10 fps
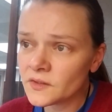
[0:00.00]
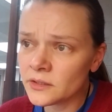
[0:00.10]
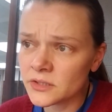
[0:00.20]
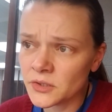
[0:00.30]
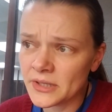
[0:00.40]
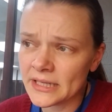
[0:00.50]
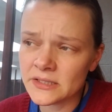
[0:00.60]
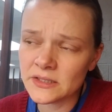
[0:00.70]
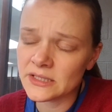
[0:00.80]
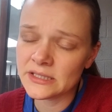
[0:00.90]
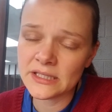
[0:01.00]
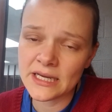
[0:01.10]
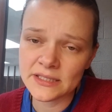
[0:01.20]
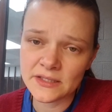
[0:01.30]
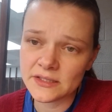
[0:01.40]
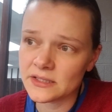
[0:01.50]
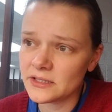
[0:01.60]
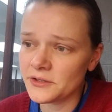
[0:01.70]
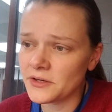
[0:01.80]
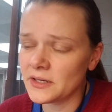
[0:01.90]
So KCTCS, this is
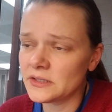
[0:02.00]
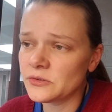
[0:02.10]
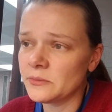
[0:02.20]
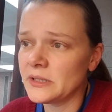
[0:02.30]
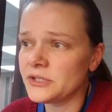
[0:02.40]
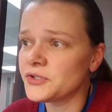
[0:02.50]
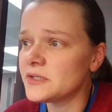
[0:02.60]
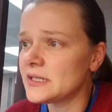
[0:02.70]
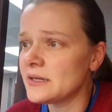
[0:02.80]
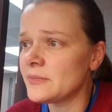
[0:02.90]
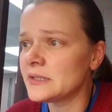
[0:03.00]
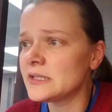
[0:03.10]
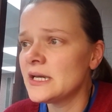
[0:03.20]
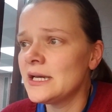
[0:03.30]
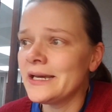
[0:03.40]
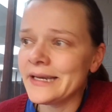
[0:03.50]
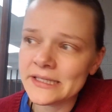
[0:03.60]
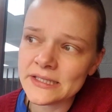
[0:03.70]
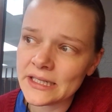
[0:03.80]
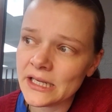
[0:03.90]
their non-discrimination statement.
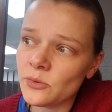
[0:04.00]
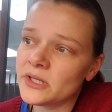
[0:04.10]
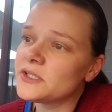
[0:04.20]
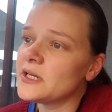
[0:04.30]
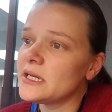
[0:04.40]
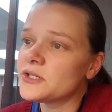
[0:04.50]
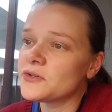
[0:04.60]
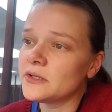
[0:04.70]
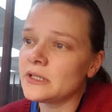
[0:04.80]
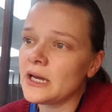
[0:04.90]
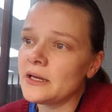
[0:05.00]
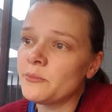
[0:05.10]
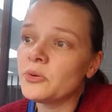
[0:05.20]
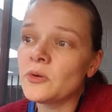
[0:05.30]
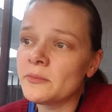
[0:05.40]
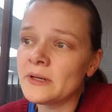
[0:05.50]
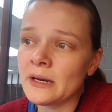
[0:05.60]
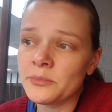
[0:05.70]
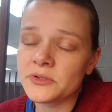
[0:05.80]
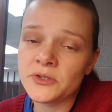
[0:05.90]
It's an equal educational and employment
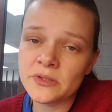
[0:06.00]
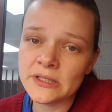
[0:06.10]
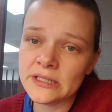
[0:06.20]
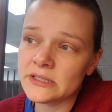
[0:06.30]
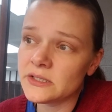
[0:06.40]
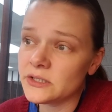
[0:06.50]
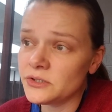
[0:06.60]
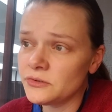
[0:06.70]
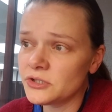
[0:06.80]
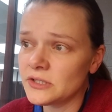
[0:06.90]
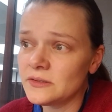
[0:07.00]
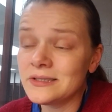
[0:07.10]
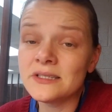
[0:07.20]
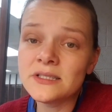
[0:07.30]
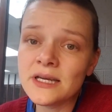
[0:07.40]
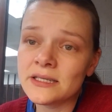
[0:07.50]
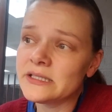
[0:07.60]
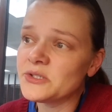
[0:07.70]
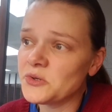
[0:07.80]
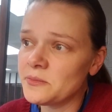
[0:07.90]
opportunity institution, does not
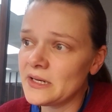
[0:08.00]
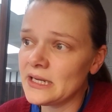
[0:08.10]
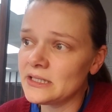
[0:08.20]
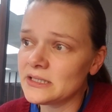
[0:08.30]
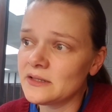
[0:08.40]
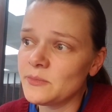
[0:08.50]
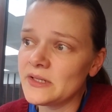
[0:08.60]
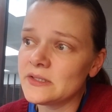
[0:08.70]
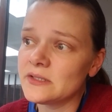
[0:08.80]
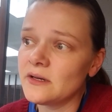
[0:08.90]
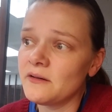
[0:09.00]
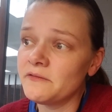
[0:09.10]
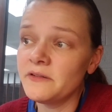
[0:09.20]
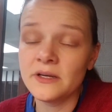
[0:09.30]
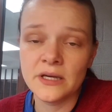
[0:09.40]
discriminate on the basis of